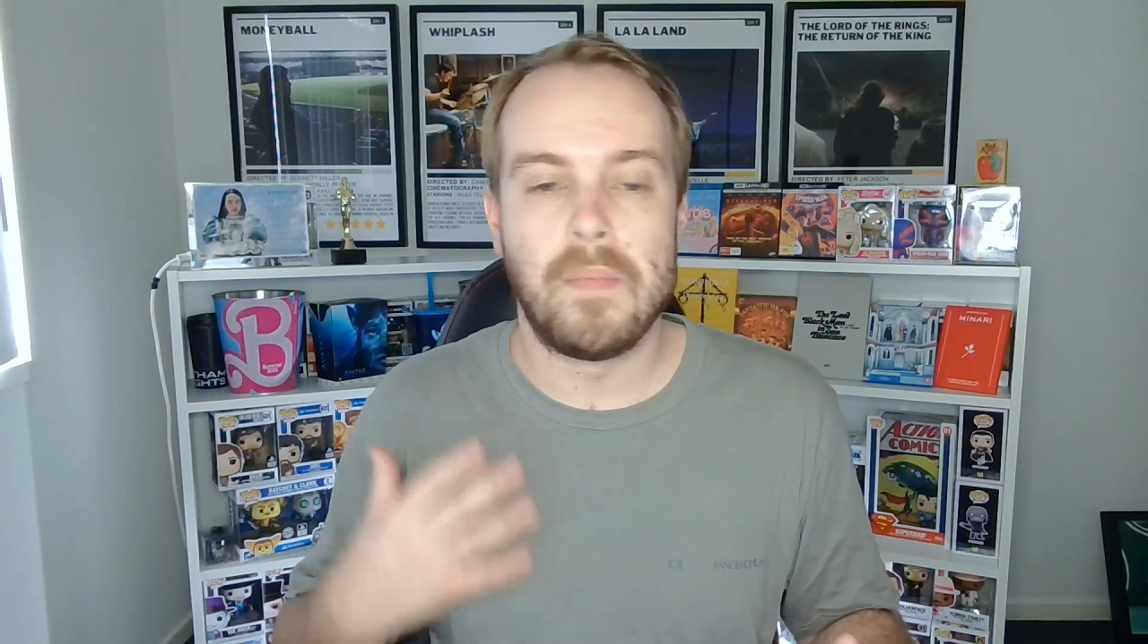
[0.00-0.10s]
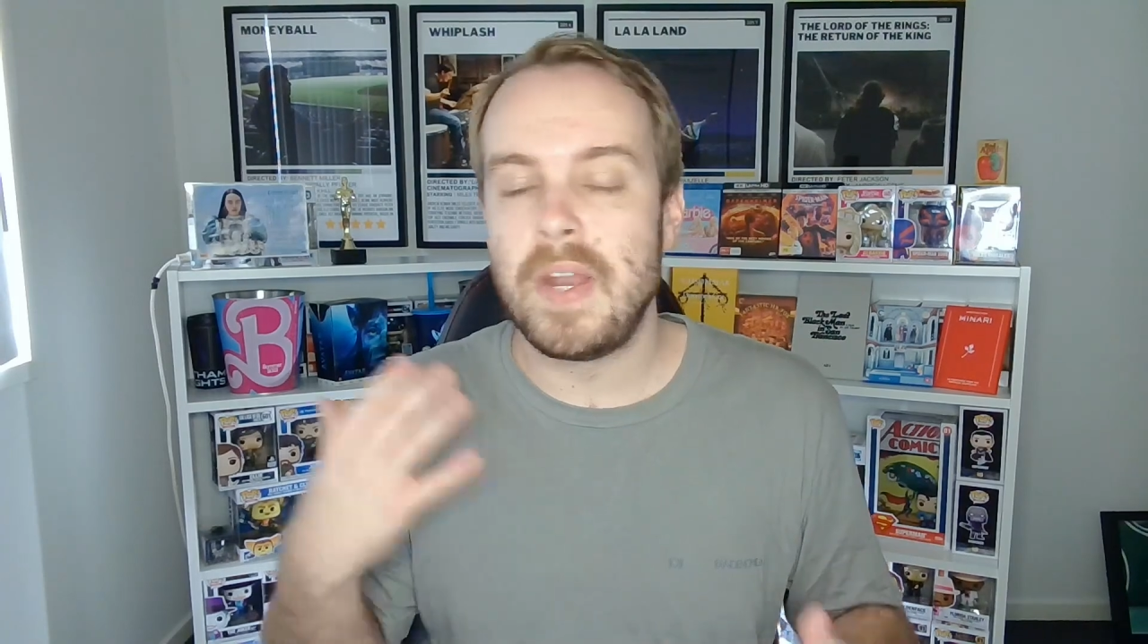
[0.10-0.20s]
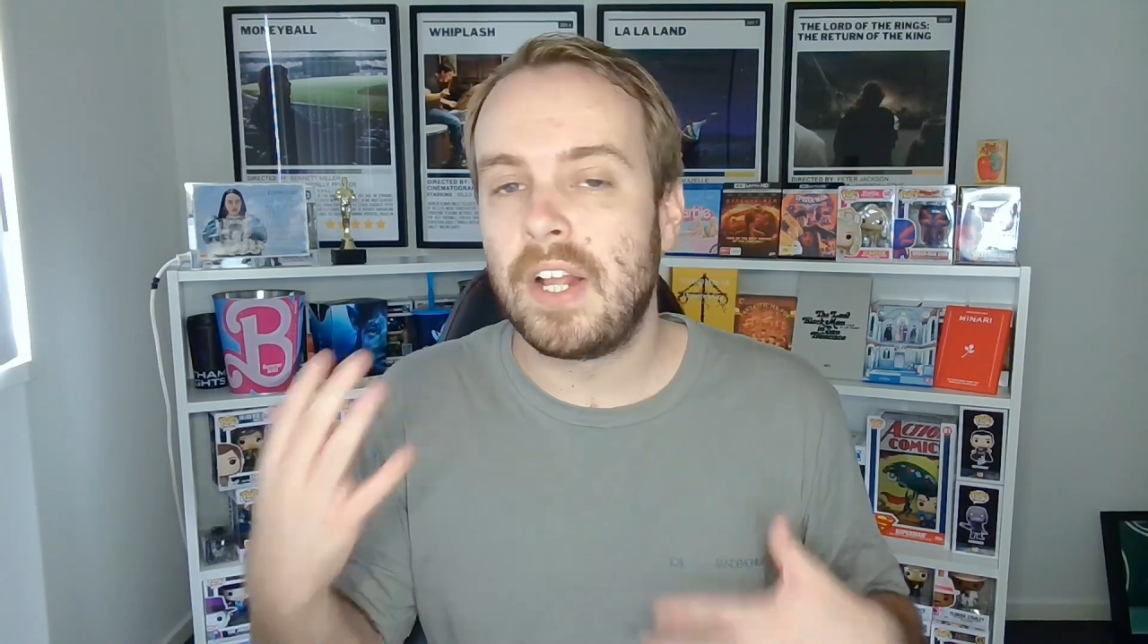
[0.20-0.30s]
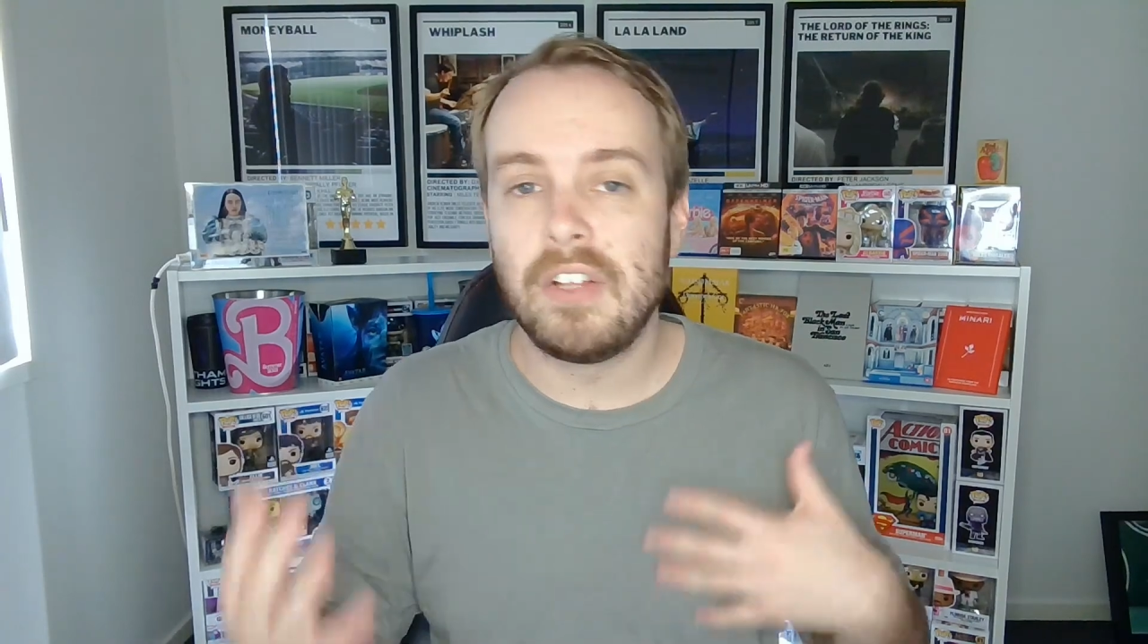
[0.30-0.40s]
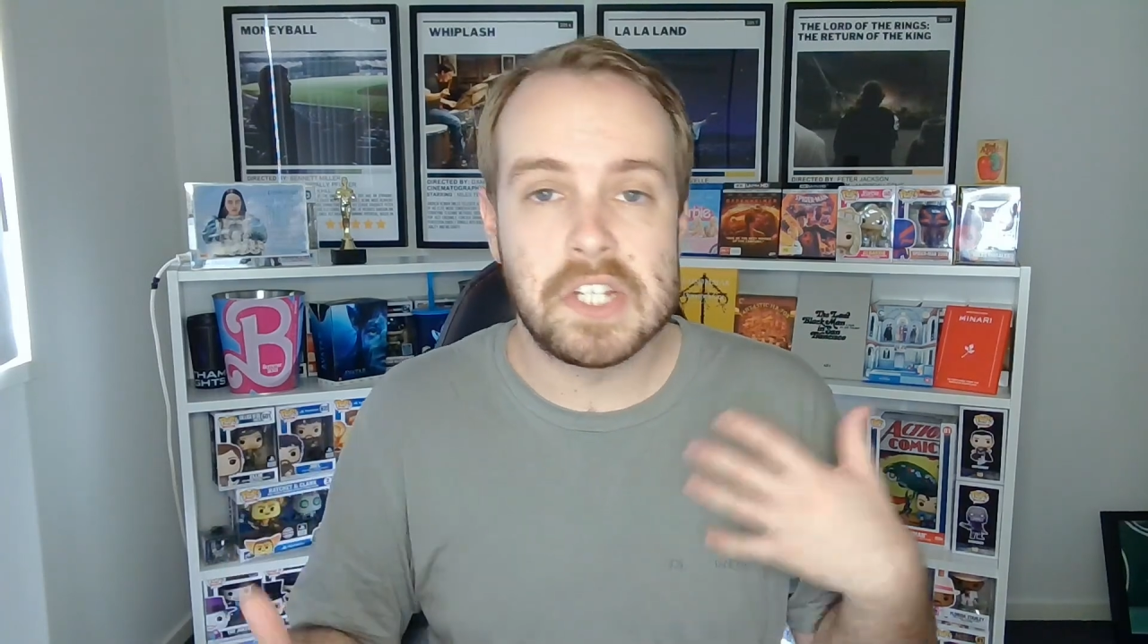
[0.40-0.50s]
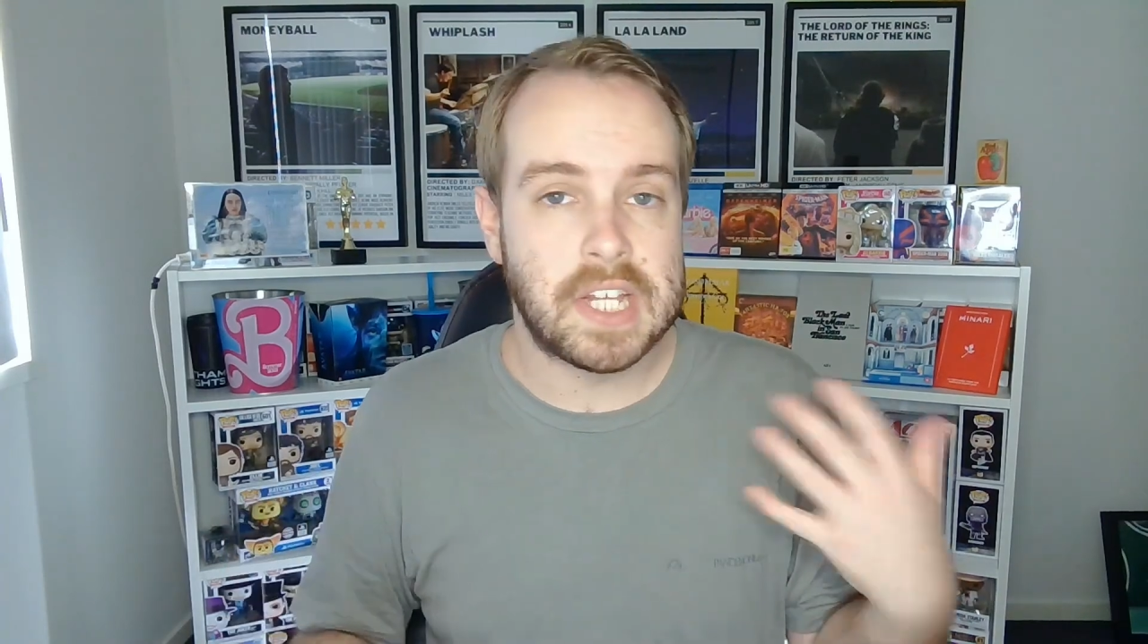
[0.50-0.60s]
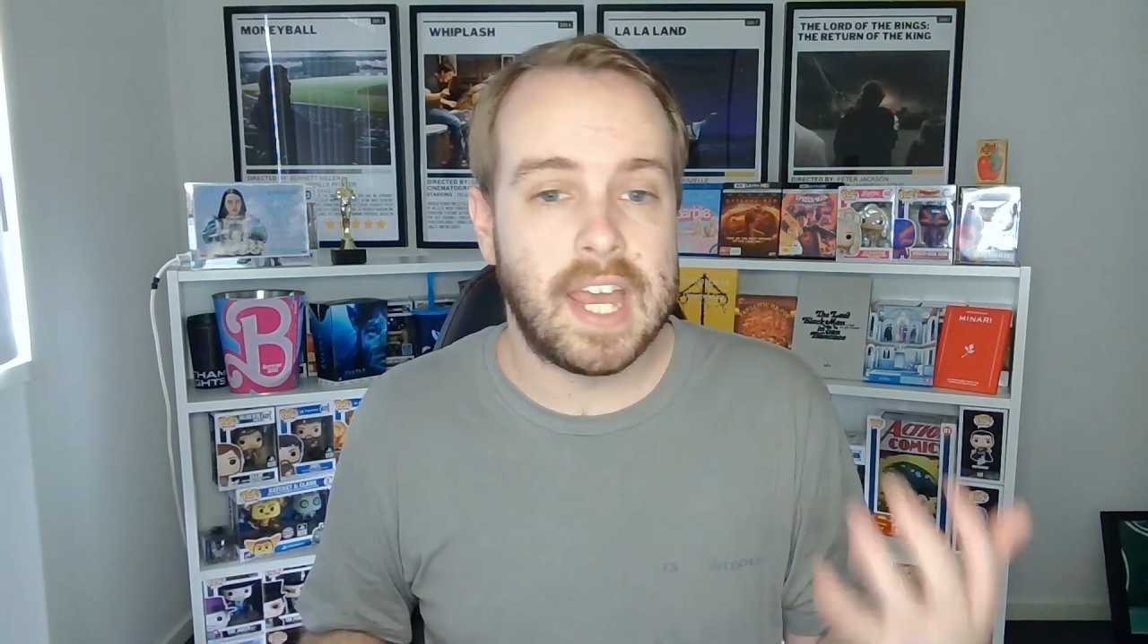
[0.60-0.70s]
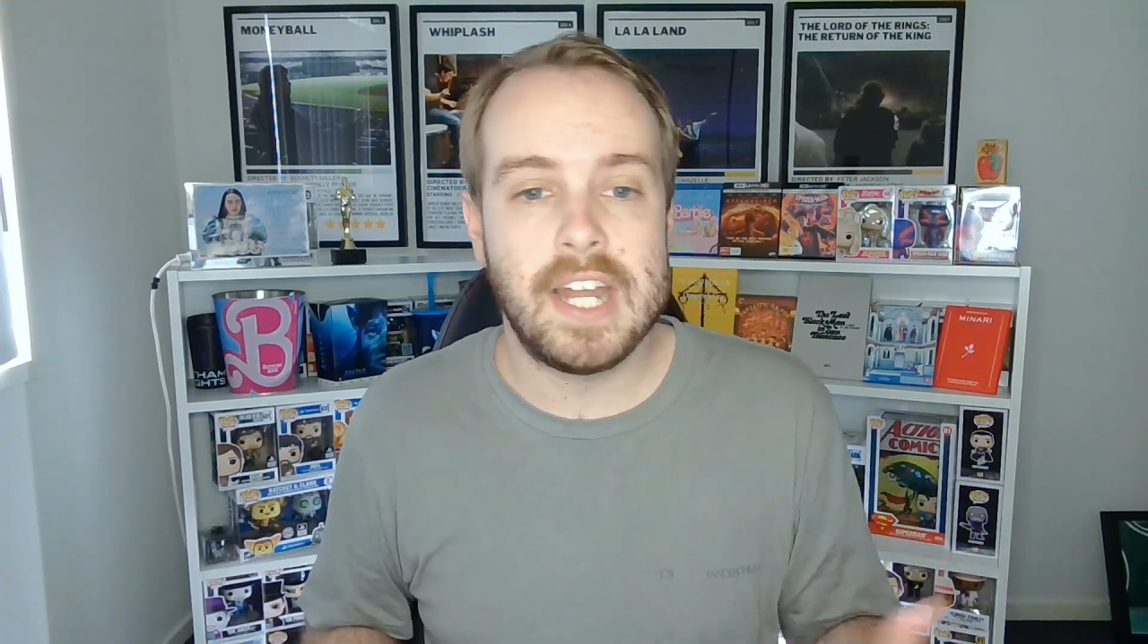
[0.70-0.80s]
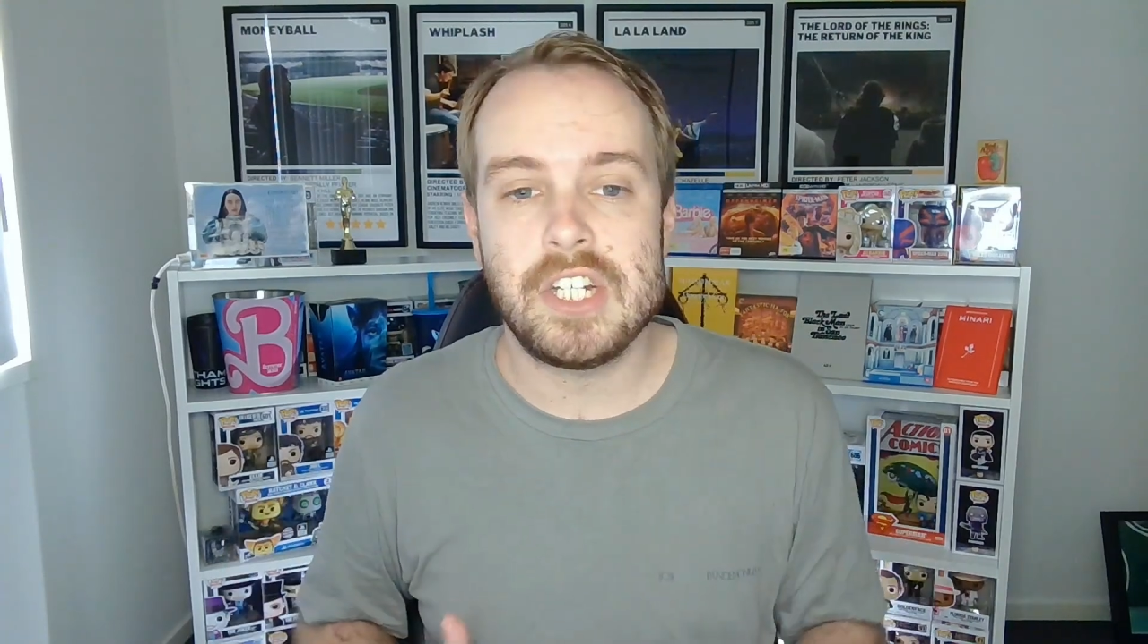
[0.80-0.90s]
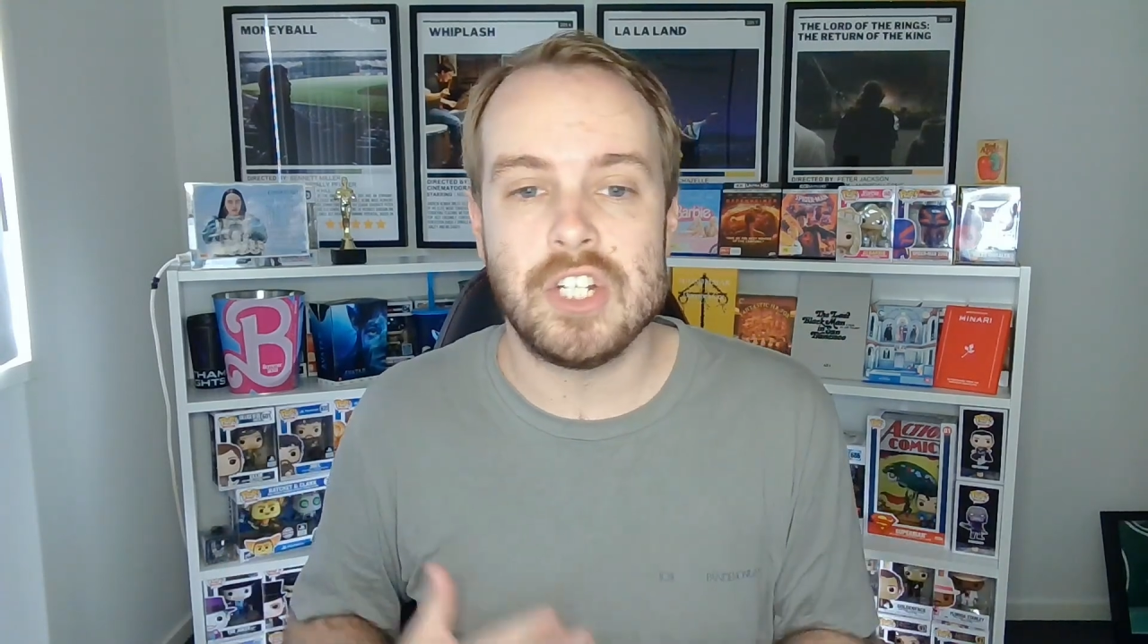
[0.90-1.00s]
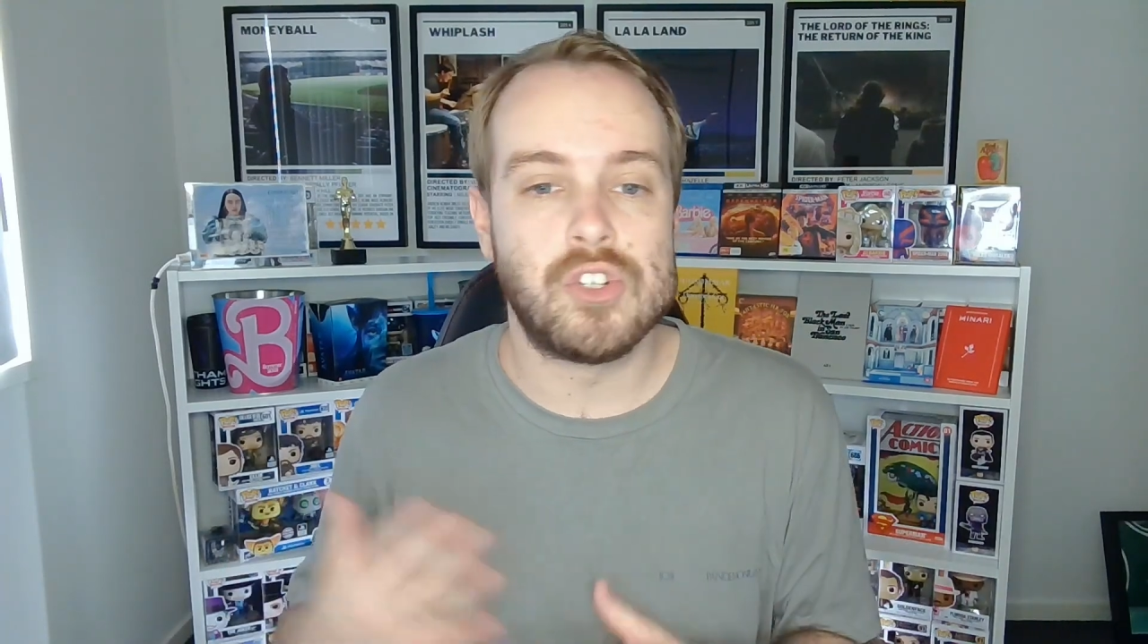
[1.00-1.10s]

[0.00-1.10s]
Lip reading: Nicolas Cage in